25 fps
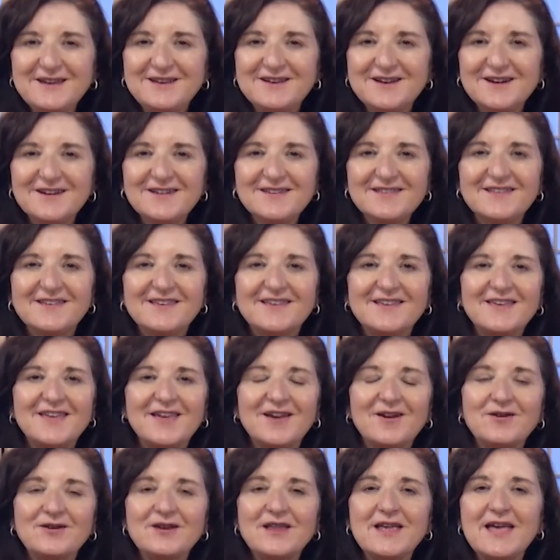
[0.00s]
Tina.
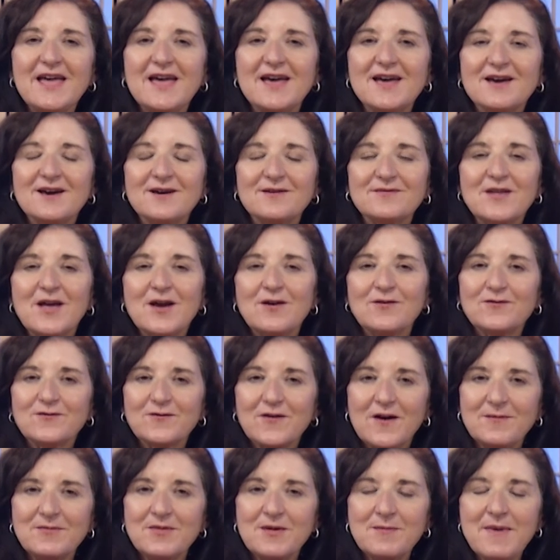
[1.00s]
Garrity oh. uh,
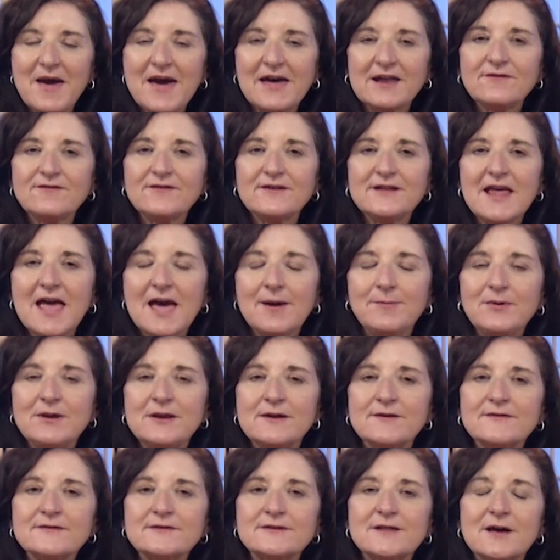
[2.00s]
from the Madison
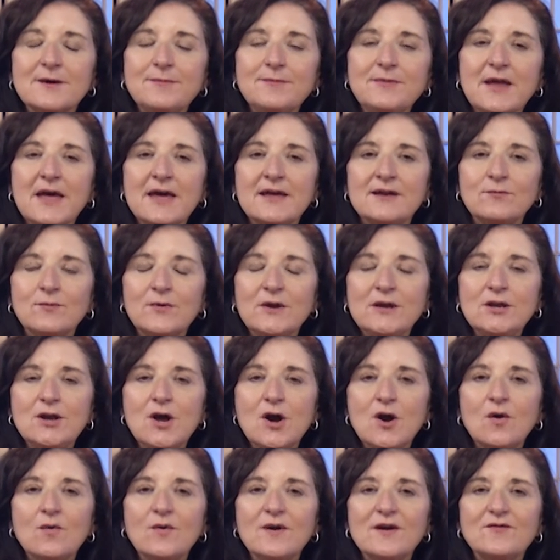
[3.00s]
Happiness Club, and we
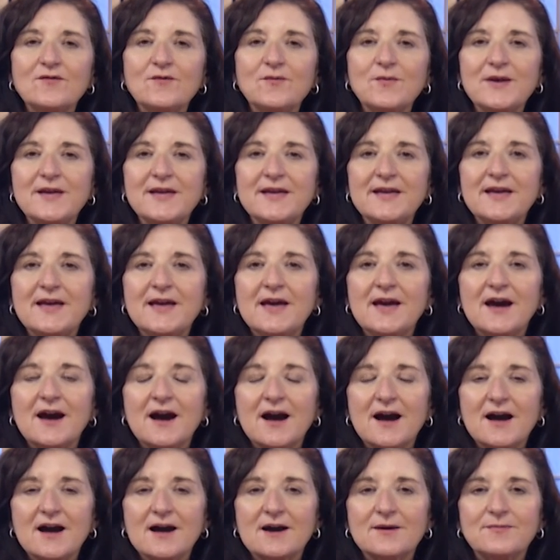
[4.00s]
know if we,
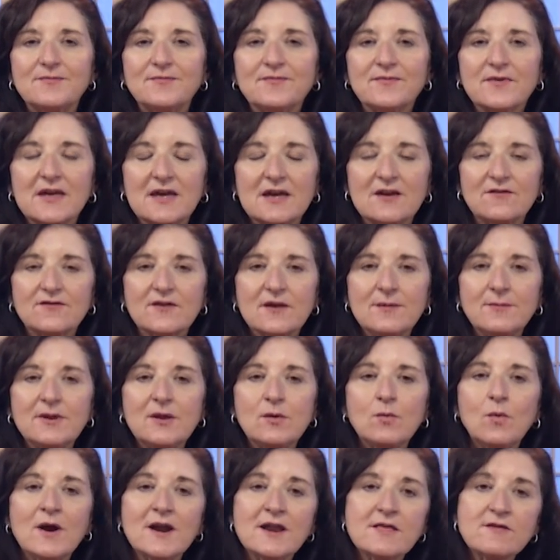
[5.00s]
um, if
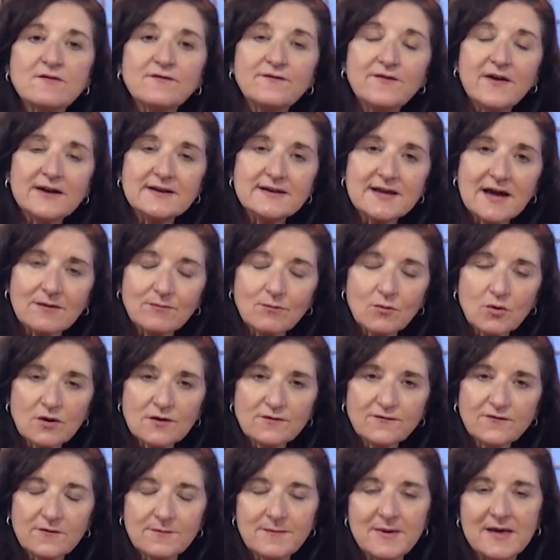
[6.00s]
somebody wanted to find out more
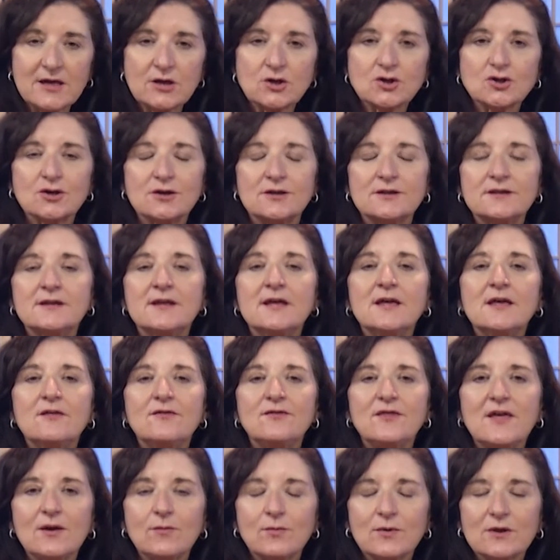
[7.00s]
information,
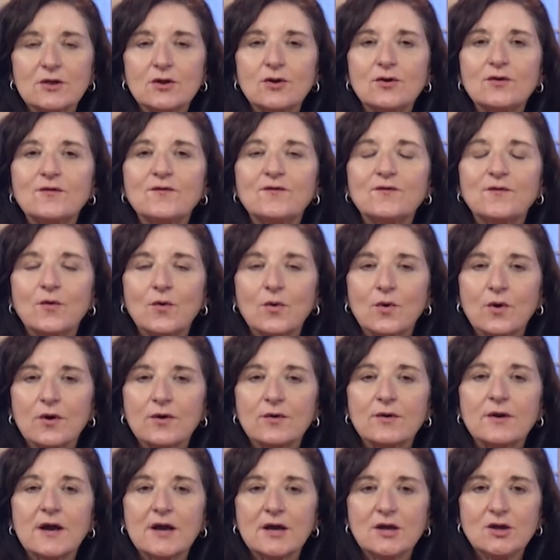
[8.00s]
they would look
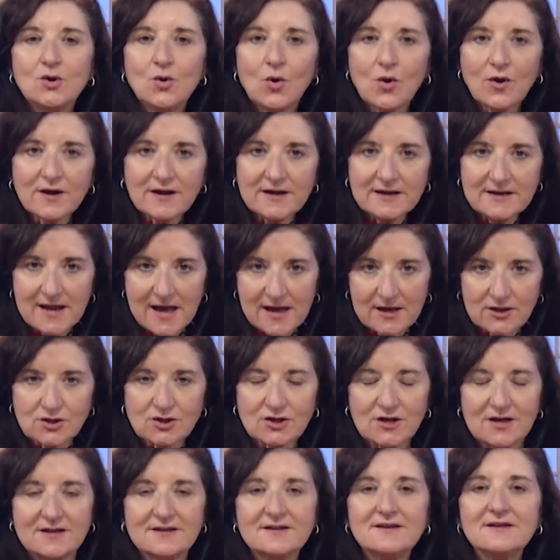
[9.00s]
for your
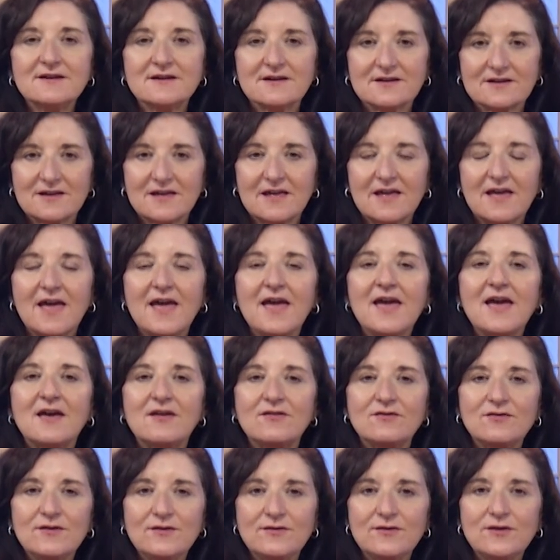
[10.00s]
connection
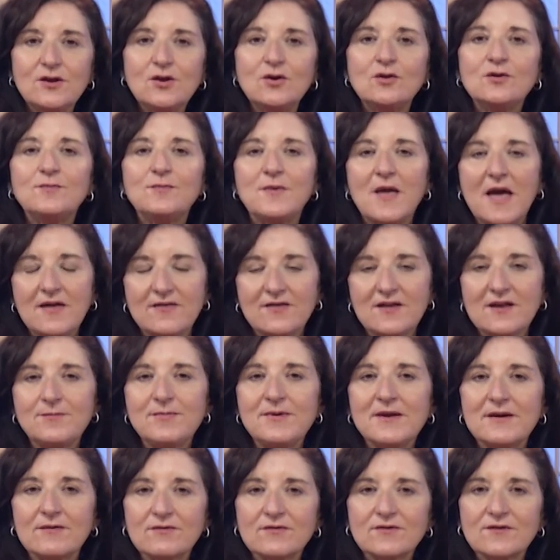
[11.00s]
and yeah. you and
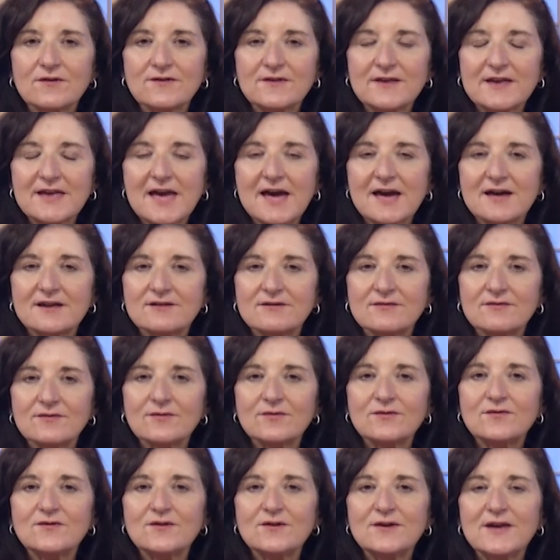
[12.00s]
they'd be able to see how to,
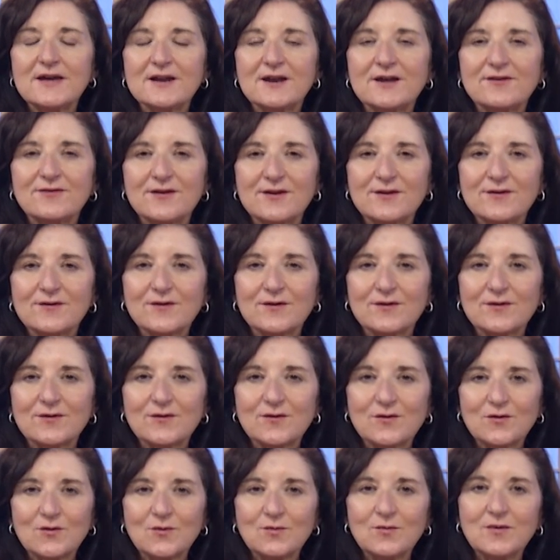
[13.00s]
to get on these
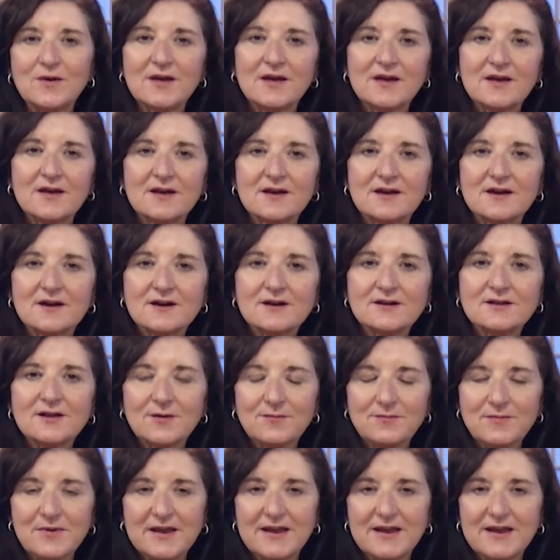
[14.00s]
Zoom. Yep, club